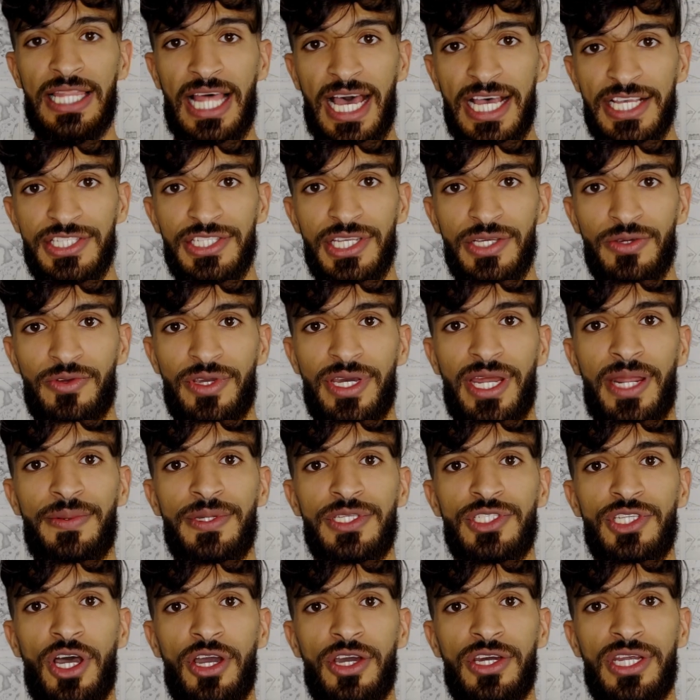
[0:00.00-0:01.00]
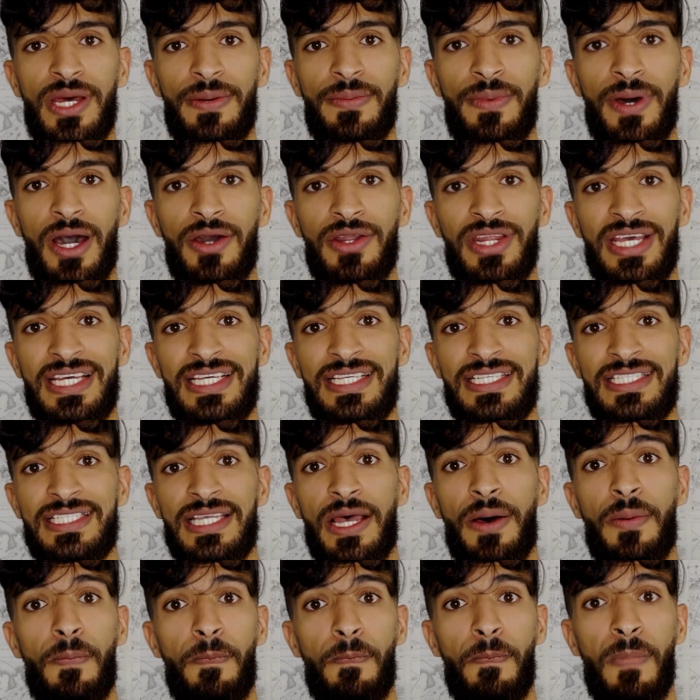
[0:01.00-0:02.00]
Last thing we're going to be talking about
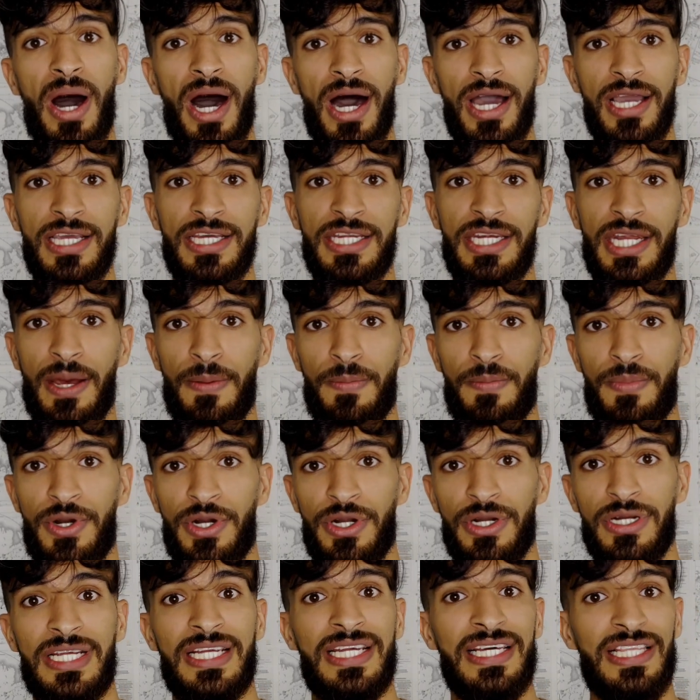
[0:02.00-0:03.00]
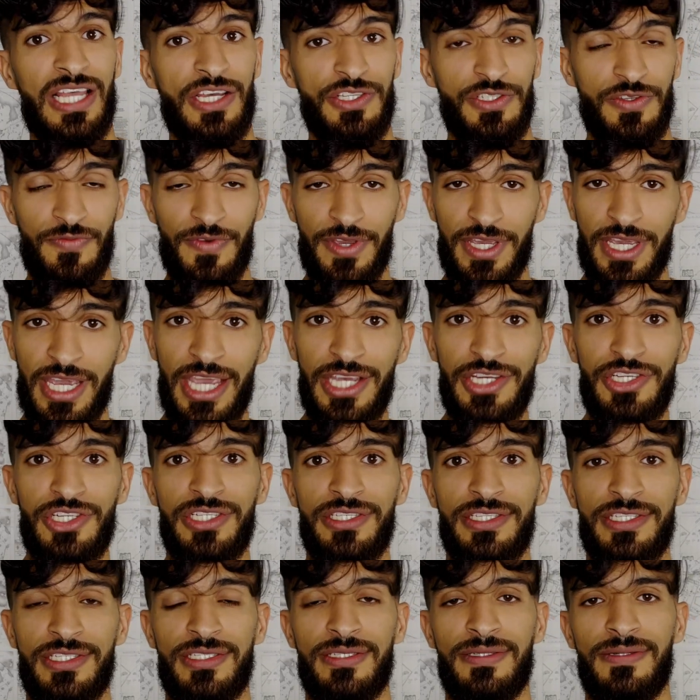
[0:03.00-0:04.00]
is Mach number
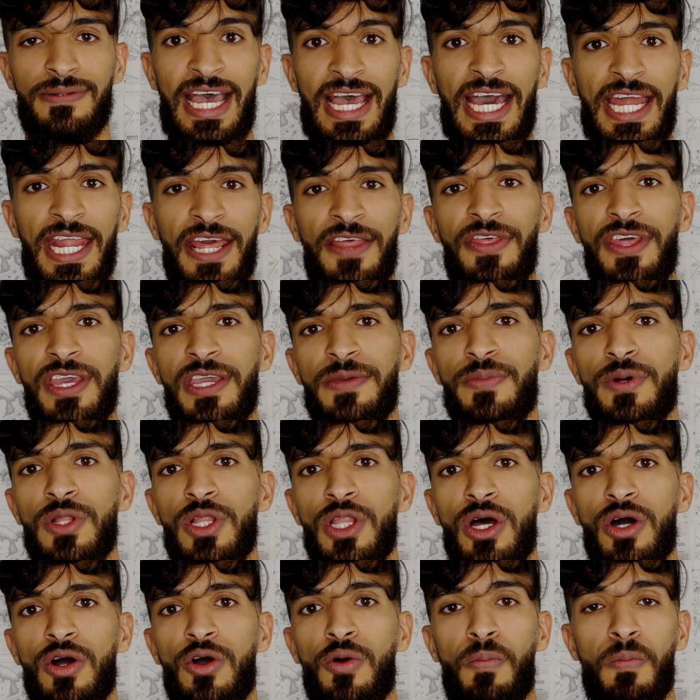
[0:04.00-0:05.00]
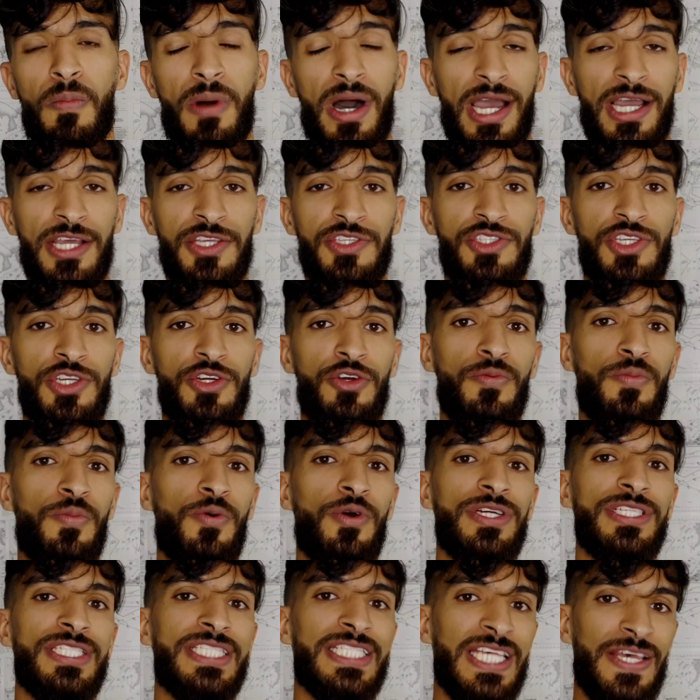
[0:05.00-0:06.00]
classifications. Anything below Mach
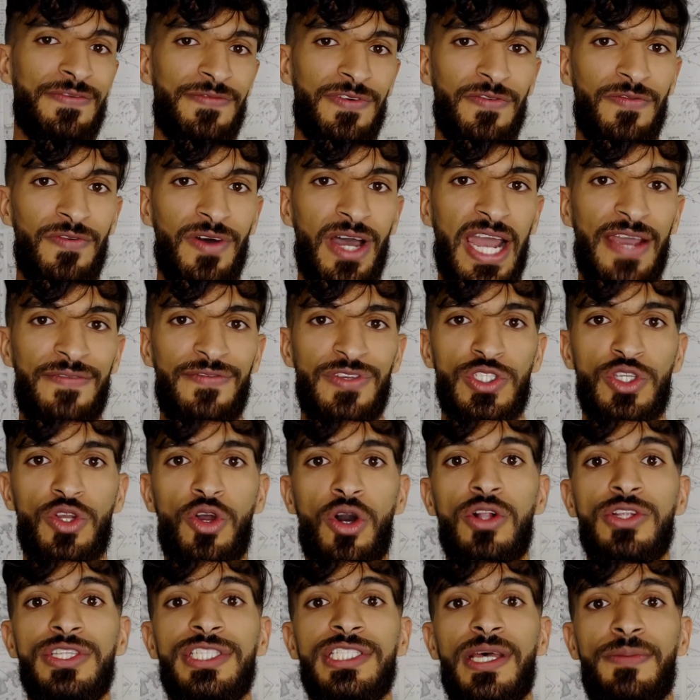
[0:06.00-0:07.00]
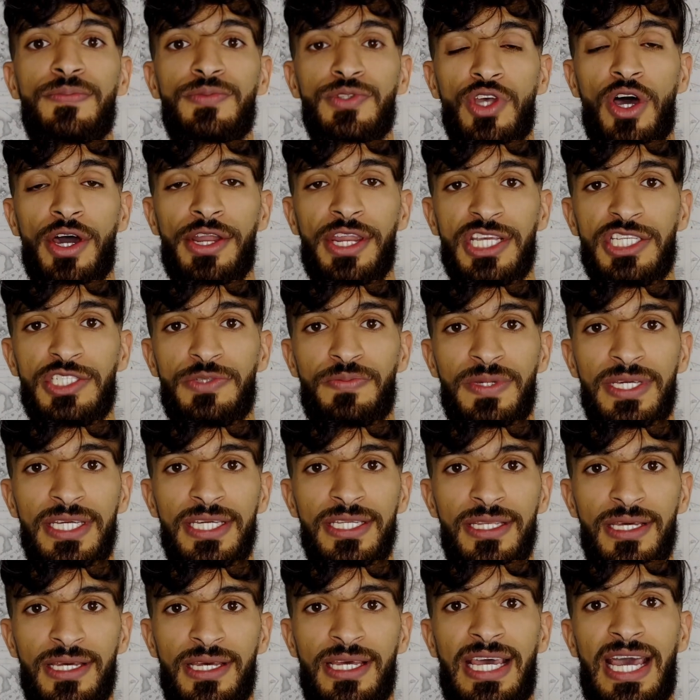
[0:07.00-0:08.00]
0.75 is called subsonic
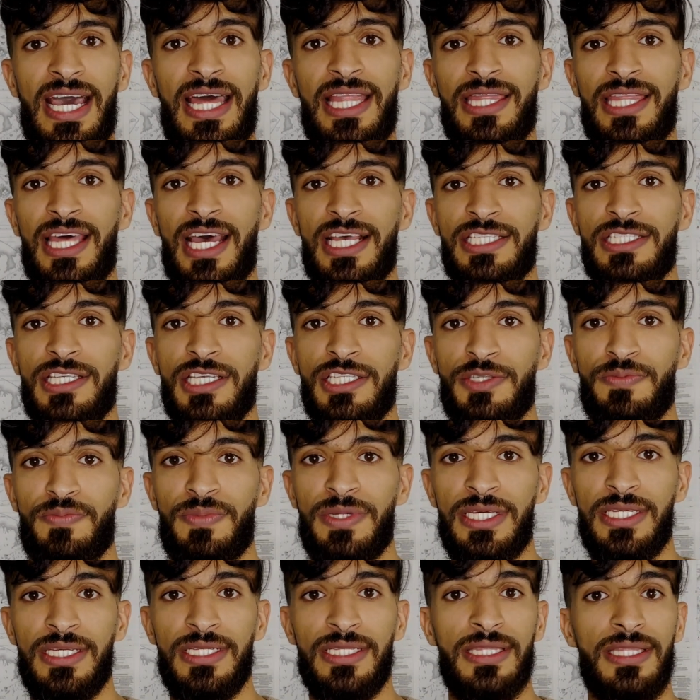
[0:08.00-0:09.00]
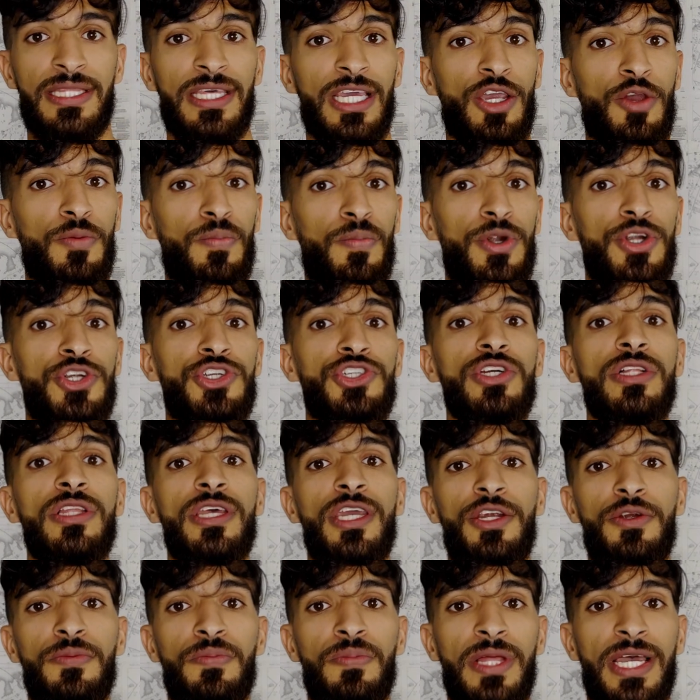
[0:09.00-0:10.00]
speed, and that's the speed the
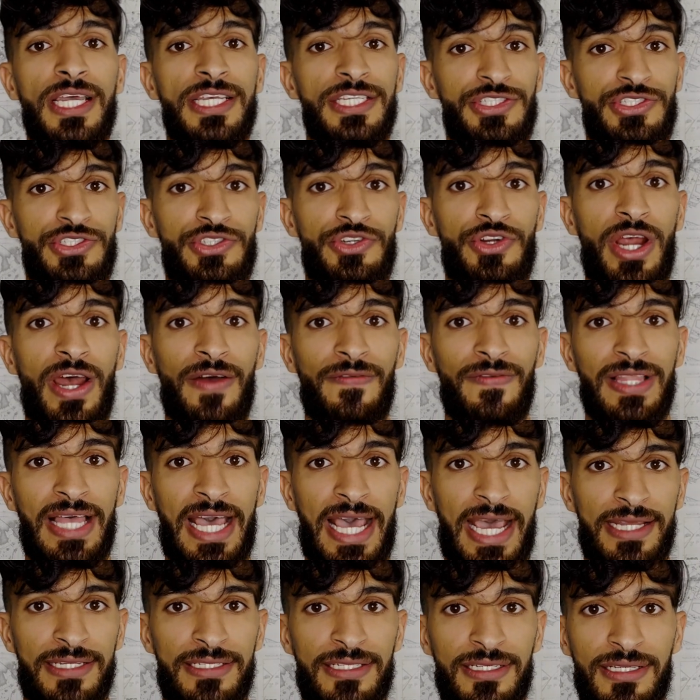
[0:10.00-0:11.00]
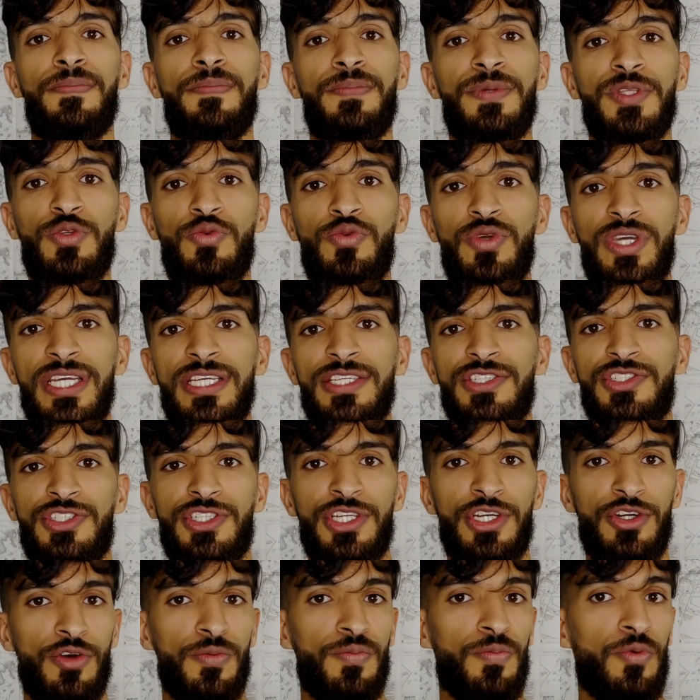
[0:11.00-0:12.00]
commercial airplanes travel at. Between
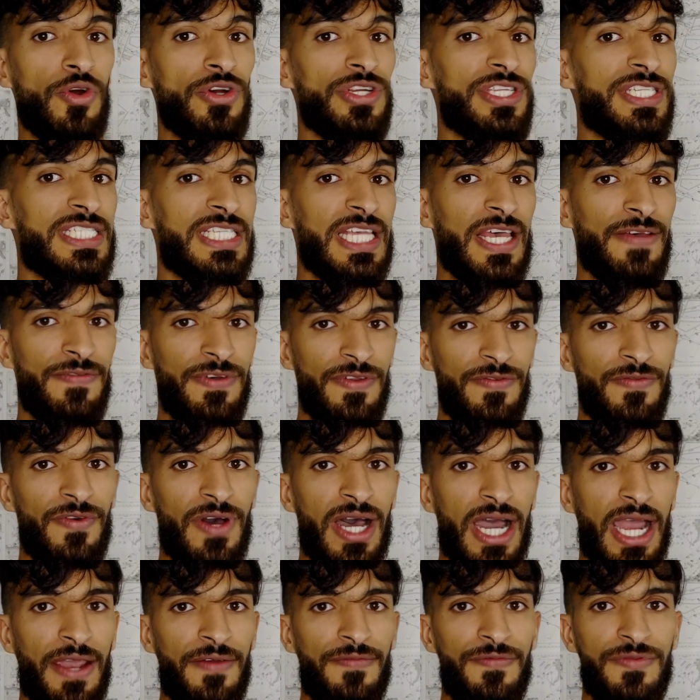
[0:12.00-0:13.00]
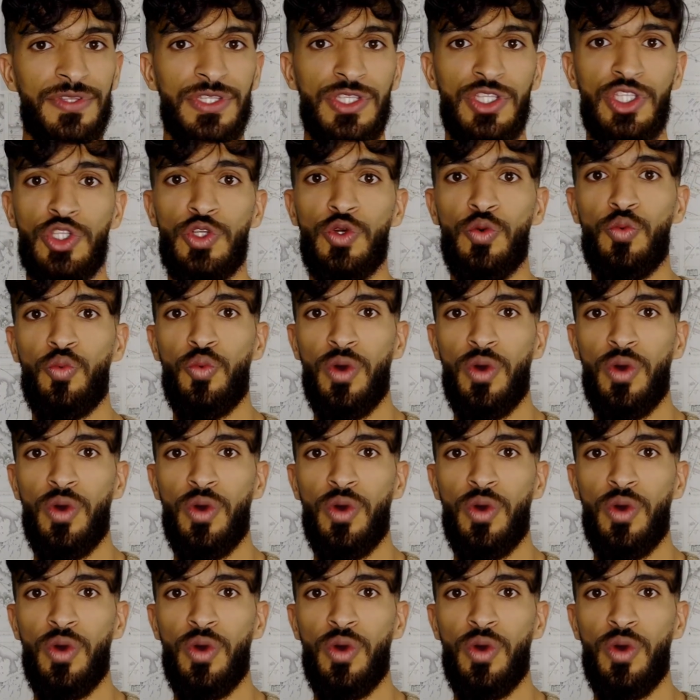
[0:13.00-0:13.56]
0.75 to